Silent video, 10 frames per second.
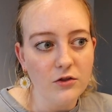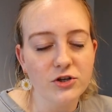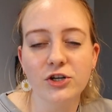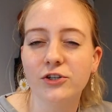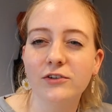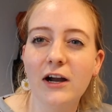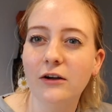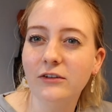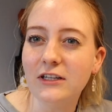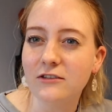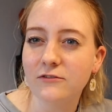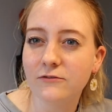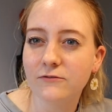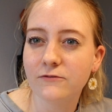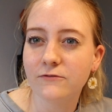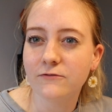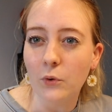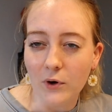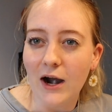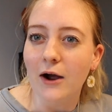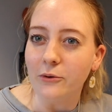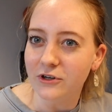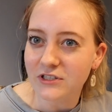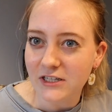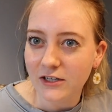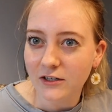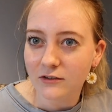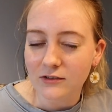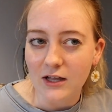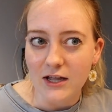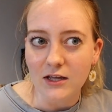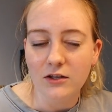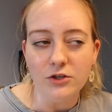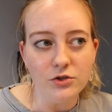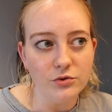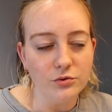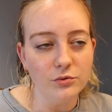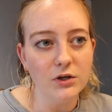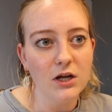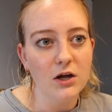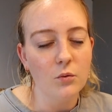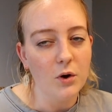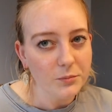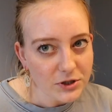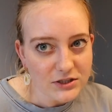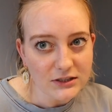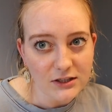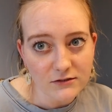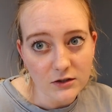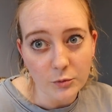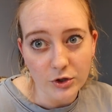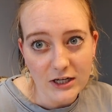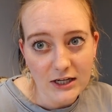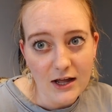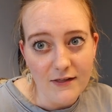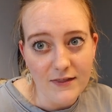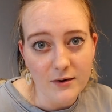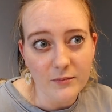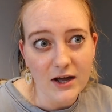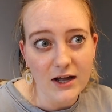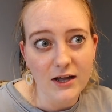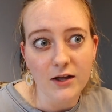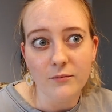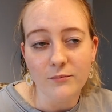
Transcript: the turnaround is 4 hours here. Like you, one person leaves in the morning and then by